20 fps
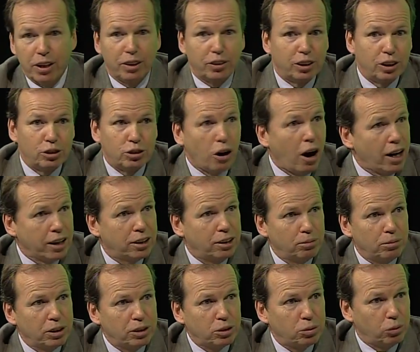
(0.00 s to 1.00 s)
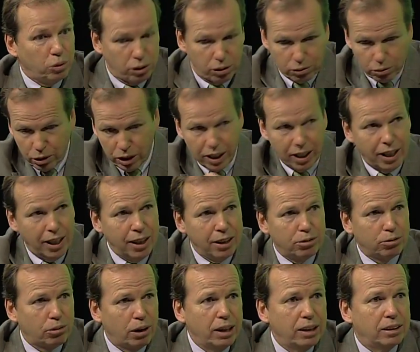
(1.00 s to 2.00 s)
the documents were
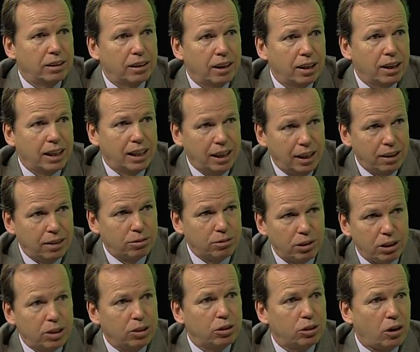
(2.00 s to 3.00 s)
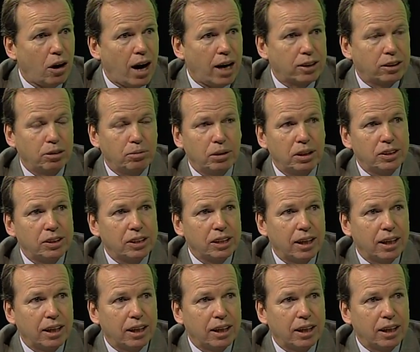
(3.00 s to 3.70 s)
handwritten. They're handwritten documents.